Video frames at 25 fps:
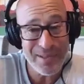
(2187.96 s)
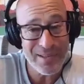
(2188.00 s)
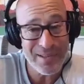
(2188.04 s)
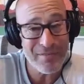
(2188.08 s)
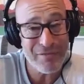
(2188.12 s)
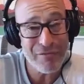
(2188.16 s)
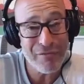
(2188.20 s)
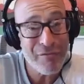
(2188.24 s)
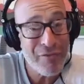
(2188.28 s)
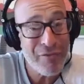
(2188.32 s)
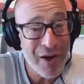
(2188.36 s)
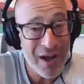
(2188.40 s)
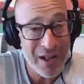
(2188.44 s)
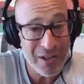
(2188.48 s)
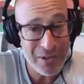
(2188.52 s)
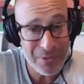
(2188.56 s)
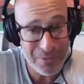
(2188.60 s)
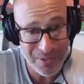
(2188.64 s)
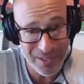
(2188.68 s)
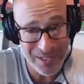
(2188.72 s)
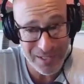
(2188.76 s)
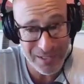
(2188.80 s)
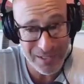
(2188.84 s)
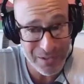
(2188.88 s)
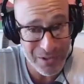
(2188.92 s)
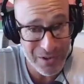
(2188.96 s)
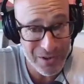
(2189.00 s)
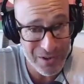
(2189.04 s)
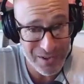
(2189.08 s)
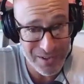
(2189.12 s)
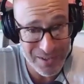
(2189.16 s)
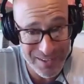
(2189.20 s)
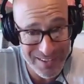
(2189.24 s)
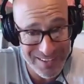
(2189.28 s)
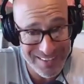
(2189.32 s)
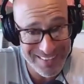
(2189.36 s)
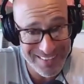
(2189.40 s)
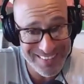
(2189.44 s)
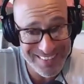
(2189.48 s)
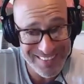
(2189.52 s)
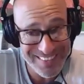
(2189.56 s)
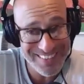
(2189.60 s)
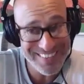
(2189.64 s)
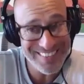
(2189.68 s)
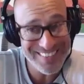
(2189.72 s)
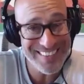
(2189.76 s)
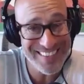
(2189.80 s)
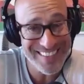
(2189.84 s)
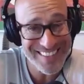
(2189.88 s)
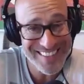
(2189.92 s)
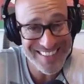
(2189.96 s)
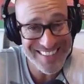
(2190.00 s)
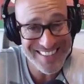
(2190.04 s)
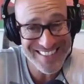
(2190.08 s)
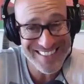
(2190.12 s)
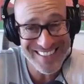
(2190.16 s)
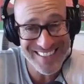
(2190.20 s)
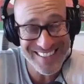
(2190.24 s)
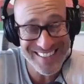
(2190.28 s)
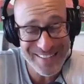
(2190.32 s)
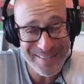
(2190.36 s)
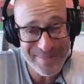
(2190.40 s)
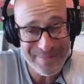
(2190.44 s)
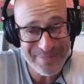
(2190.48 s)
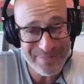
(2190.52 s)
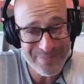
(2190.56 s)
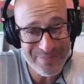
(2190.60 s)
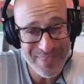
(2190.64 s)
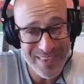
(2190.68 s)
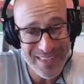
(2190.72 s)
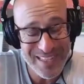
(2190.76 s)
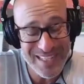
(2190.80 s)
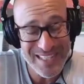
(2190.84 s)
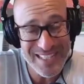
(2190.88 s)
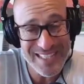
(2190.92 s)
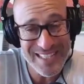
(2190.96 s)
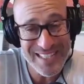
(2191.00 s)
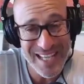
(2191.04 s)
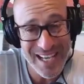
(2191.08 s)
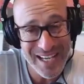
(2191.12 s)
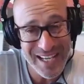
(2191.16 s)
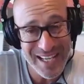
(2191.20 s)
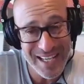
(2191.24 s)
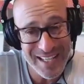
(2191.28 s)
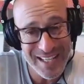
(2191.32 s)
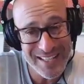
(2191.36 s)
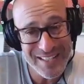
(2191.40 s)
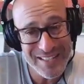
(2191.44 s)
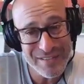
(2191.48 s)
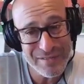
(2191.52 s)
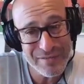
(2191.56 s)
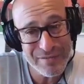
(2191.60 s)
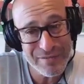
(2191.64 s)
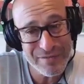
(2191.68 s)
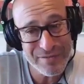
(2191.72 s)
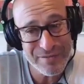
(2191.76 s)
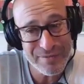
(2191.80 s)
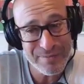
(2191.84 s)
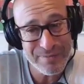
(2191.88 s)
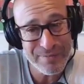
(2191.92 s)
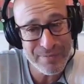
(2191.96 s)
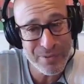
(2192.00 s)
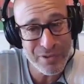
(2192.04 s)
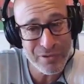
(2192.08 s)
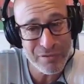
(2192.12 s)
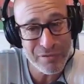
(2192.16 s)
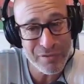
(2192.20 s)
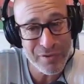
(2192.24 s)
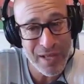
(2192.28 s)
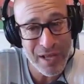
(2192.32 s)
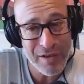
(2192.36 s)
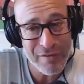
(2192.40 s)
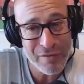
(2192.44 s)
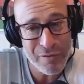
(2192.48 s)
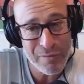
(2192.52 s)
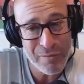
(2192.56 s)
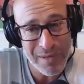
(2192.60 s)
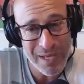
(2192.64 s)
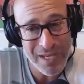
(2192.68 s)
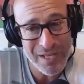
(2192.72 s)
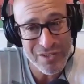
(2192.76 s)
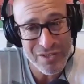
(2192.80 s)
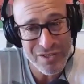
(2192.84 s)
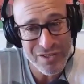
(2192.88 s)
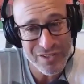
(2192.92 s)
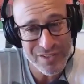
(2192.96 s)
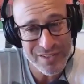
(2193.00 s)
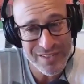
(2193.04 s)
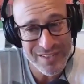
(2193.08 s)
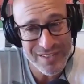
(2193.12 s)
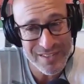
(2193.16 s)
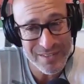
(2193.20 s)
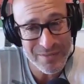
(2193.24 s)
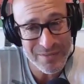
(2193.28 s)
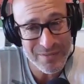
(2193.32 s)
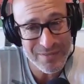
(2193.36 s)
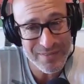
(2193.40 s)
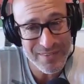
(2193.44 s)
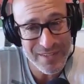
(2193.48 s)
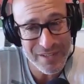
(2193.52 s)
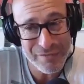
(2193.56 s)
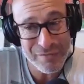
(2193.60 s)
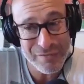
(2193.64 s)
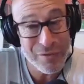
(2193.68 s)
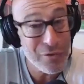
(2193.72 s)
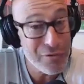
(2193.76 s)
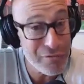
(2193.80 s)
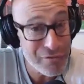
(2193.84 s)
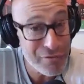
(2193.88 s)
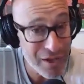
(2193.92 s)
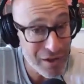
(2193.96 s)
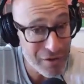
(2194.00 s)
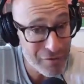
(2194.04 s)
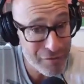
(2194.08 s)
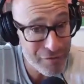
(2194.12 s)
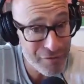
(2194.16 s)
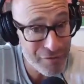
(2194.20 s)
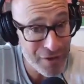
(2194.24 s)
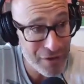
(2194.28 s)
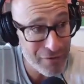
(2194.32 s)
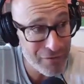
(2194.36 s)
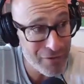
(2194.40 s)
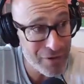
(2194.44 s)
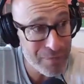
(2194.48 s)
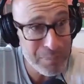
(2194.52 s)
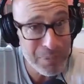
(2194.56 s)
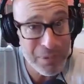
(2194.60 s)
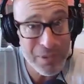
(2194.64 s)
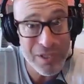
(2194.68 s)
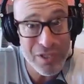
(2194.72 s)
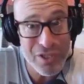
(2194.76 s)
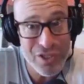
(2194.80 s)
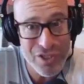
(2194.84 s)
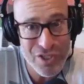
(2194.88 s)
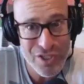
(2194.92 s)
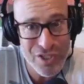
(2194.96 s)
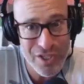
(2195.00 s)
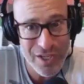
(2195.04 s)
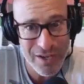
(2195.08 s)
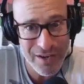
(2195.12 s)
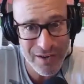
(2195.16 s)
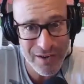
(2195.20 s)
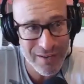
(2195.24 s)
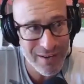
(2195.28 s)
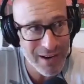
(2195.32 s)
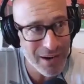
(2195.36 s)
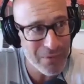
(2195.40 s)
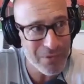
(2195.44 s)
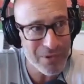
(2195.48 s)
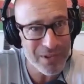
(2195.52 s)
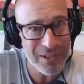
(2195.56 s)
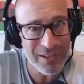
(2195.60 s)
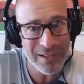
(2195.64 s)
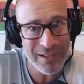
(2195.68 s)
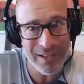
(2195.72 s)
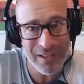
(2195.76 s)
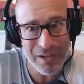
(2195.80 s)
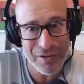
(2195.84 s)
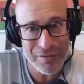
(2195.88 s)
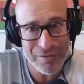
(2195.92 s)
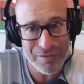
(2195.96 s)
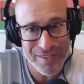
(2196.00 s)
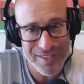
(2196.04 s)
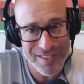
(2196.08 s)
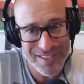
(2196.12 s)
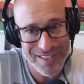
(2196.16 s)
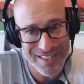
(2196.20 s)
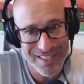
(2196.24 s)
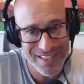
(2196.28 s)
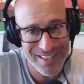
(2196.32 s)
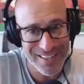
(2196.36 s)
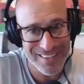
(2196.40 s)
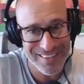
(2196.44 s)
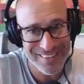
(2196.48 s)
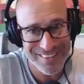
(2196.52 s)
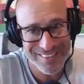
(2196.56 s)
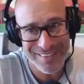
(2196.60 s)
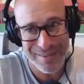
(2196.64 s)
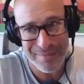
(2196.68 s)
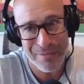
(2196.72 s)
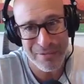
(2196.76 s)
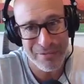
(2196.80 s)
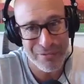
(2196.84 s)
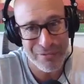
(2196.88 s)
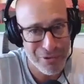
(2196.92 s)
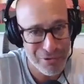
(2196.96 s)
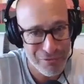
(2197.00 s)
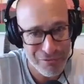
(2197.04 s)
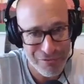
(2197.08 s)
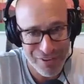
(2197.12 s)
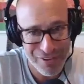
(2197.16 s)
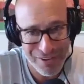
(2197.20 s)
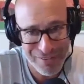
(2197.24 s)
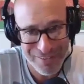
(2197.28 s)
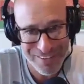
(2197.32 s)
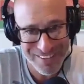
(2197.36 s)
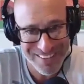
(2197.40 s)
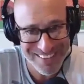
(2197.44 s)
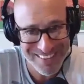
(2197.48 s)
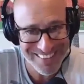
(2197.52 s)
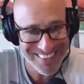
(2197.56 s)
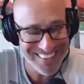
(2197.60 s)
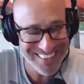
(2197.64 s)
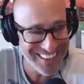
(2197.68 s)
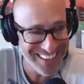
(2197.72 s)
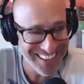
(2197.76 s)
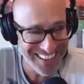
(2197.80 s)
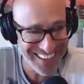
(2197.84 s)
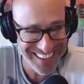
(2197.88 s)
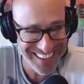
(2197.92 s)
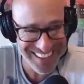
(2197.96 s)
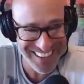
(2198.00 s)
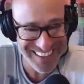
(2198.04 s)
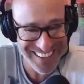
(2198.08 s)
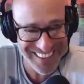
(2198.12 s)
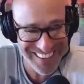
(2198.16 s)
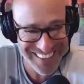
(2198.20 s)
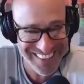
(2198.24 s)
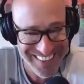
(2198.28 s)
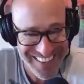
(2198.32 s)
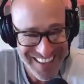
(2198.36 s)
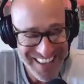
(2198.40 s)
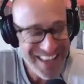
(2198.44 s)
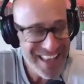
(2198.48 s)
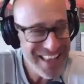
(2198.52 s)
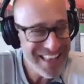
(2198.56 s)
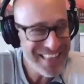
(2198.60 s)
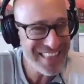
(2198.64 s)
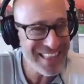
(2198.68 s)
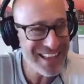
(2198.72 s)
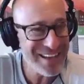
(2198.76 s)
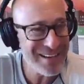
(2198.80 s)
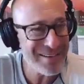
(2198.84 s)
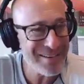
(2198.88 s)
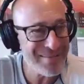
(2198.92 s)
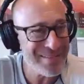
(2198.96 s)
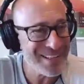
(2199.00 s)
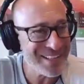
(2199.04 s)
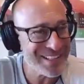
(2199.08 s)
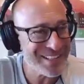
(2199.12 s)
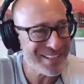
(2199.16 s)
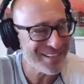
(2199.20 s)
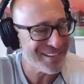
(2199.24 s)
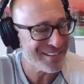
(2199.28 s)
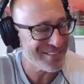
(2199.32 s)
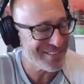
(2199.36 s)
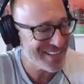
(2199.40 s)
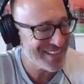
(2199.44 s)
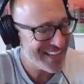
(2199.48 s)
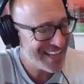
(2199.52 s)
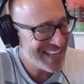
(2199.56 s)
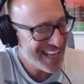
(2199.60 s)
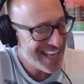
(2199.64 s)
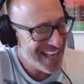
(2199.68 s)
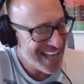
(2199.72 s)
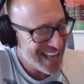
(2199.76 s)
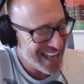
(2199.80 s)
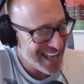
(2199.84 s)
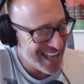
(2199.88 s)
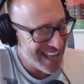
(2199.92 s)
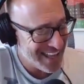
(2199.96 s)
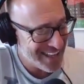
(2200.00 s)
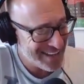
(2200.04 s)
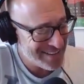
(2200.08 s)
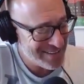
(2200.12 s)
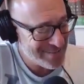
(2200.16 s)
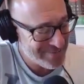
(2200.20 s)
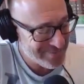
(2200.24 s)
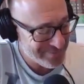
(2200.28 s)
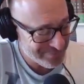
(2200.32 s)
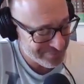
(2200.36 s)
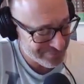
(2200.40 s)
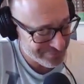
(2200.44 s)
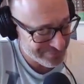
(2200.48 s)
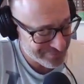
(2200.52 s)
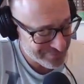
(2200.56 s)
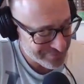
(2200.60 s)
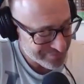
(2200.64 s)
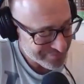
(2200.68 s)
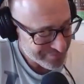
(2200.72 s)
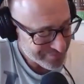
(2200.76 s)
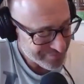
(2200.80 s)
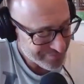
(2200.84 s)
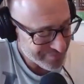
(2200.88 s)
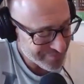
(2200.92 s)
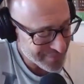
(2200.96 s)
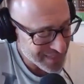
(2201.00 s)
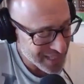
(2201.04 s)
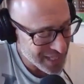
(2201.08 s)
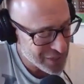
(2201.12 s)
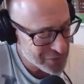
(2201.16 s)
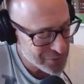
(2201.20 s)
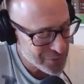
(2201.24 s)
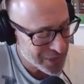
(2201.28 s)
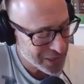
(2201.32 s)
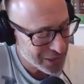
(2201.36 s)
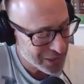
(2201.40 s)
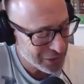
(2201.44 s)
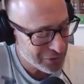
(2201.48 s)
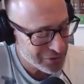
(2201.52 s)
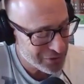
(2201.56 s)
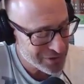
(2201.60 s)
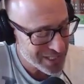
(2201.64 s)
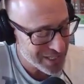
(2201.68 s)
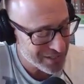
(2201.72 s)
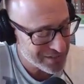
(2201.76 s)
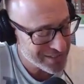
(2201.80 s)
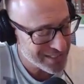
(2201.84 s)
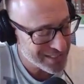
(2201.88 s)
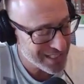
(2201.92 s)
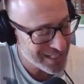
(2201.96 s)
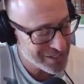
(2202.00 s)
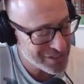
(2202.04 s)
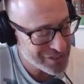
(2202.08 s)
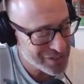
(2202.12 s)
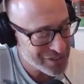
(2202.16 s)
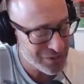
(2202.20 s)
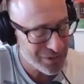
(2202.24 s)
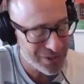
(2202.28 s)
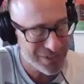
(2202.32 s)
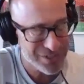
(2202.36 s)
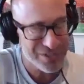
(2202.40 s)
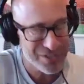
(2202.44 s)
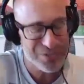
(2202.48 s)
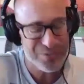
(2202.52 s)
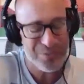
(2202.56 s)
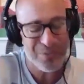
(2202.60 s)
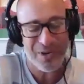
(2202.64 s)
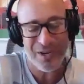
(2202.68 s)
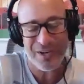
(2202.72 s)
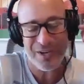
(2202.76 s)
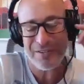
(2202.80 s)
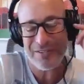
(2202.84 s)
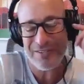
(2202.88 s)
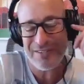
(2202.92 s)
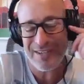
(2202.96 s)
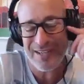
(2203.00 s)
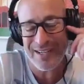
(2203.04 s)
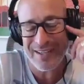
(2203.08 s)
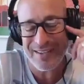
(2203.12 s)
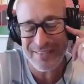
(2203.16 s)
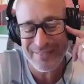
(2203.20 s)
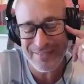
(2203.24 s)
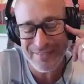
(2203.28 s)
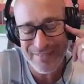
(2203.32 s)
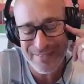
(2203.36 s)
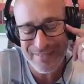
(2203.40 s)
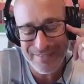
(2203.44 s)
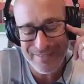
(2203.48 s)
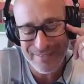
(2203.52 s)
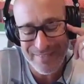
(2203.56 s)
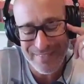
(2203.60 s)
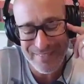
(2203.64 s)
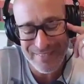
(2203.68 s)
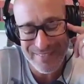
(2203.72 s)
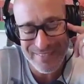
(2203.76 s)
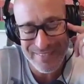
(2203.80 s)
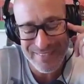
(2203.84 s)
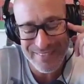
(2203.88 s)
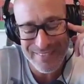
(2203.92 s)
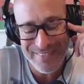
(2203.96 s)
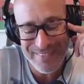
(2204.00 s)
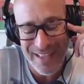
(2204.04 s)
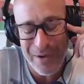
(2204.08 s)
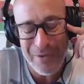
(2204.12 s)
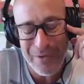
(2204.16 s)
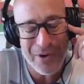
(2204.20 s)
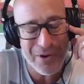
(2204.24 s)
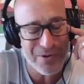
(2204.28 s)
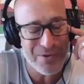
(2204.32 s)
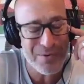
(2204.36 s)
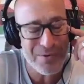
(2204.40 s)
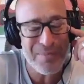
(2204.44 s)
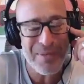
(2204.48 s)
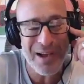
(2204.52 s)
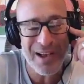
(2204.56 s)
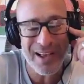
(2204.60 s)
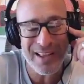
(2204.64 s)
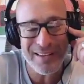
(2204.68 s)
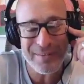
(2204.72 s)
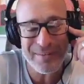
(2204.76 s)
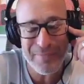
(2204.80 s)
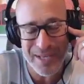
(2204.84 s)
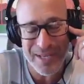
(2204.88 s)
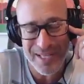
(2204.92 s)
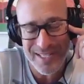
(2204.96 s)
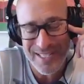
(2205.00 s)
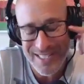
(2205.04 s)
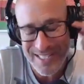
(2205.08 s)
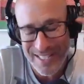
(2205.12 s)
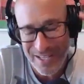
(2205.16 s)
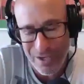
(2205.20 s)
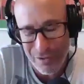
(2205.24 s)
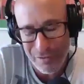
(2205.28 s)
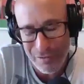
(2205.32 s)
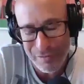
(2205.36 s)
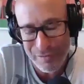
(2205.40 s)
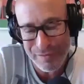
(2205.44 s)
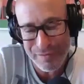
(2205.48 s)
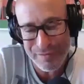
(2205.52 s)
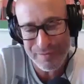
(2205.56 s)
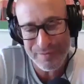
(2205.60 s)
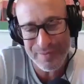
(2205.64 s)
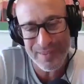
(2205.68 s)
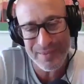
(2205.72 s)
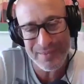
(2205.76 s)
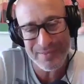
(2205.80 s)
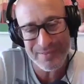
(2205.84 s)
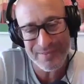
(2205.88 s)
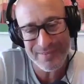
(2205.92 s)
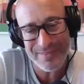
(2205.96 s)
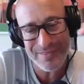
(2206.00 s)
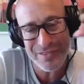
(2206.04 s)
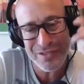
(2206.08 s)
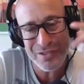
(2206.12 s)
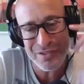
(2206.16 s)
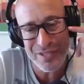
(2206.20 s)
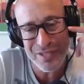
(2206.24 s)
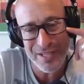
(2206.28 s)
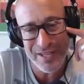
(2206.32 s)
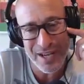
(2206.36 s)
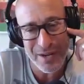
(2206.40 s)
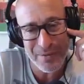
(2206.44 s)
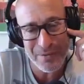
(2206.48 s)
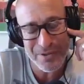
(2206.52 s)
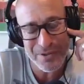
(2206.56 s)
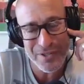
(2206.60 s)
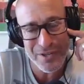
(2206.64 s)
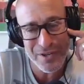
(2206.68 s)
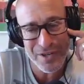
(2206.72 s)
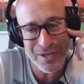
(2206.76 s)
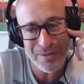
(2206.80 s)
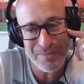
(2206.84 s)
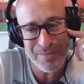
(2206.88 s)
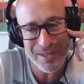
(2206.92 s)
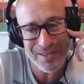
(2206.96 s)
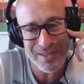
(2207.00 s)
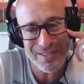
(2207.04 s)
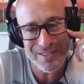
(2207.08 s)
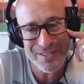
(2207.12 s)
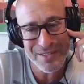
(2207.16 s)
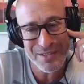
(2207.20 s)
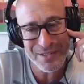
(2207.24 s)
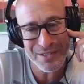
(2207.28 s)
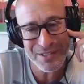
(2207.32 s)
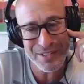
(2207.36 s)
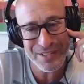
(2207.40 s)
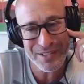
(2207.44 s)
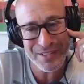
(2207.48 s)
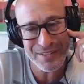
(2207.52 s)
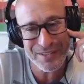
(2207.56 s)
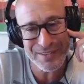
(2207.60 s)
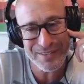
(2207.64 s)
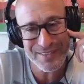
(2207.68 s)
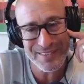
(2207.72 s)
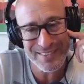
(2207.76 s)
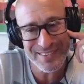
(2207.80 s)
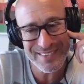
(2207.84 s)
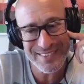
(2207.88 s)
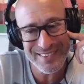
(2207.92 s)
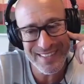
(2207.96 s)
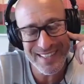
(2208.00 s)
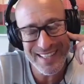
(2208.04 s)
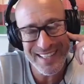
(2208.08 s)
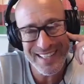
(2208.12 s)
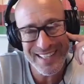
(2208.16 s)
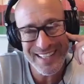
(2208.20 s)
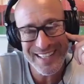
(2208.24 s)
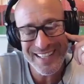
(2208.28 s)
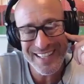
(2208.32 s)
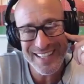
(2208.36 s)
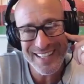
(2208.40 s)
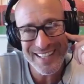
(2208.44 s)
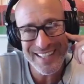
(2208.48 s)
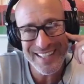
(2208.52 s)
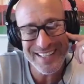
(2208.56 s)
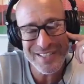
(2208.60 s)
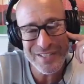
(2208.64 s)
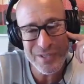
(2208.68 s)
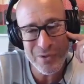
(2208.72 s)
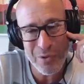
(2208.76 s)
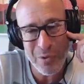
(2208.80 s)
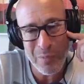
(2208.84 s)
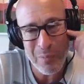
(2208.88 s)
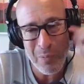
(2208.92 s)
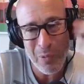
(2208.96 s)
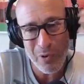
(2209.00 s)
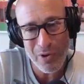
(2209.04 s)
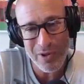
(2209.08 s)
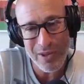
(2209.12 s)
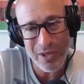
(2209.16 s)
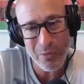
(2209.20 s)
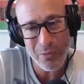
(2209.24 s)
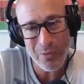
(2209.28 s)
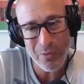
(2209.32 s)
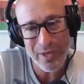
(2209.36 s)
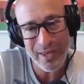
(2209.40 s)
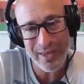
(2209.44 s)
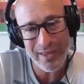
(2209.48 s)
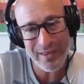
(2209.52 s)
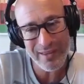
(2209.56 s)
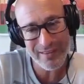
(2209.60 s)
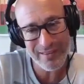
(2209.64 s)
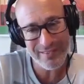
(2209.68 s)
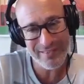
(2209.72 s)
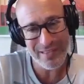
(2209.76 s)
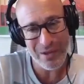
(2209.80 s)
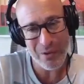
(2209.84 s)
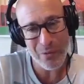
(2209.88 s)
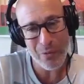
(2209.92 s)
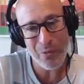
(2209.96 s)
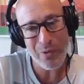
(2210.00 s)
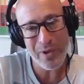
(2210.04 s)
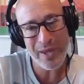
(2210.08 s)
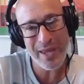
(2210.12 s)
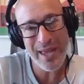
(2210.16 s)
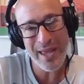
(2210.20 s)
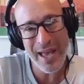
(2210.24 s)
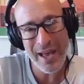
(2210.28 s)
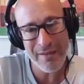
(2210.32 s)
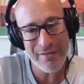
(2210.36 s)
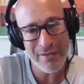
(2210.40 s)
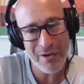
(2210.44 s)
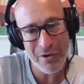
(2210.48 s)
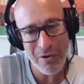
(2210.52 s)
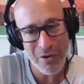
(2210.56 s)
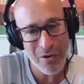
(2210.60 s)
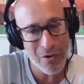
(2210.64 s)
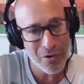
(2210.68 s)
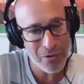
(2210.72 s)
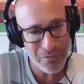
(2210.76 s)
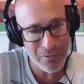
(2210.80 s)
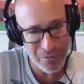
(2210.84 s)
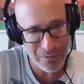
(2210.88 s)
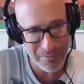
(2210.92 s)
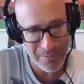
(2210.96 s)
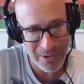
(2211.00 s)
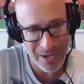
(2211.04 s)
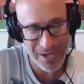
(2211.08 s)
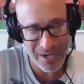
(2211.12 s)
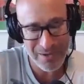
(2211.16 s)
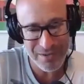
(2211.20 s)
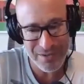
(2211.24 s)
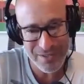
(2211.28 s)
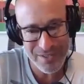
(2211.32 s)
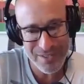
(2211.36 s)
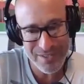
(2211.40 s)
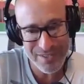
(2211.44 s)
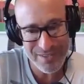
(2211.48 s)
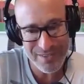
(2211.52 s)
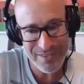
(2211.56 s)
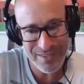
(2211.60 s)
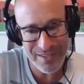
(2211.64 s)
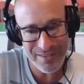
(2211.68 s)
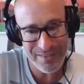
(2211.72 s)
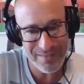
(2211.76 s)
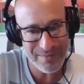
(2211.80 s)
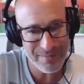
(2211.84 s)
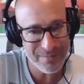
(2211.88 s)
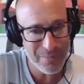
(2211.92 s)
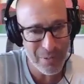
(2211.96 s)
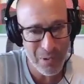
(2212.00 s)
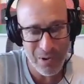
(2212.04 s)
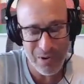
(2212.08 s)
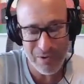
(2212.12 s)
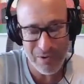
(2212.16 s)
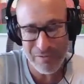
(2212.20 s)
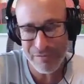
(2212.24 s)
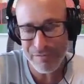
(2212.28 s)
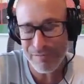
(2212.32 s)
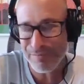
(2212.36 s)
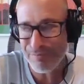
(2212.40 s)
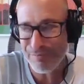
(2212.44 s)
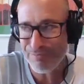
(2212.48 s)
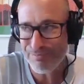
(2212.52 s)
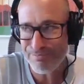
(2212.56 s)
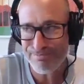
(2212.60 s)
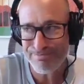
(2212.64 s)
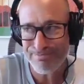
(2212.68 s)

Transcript: been following along this uh, these decades of beautiful affirmations. And if you've got a favorite, please share. I would love to see some of your favorites. that would be terrific. And as we close out today's show, I just want to uh, I want to remind myself and Judy and I were talking about this earlier. It's so important that we that we have our own reminders, and part of